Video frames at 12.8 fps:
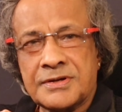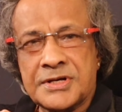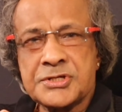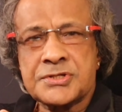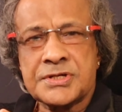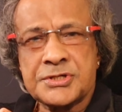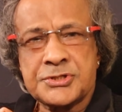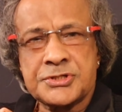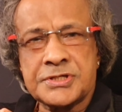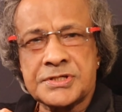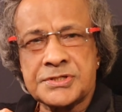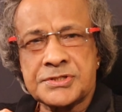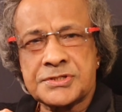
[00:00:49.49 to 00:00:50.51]

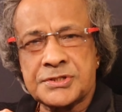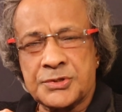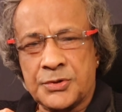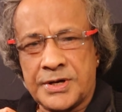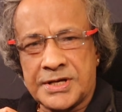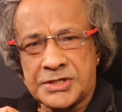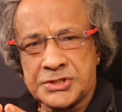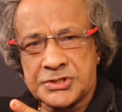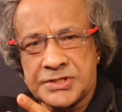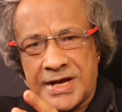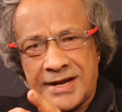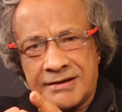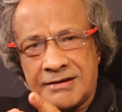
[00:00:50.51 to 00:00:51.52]
Researchers don't
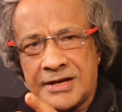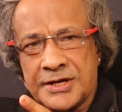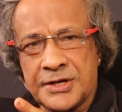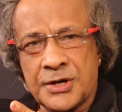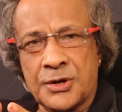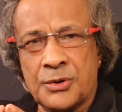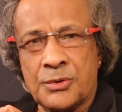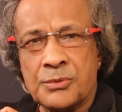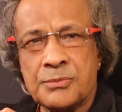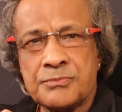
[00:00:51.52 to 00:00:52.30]
exactly know,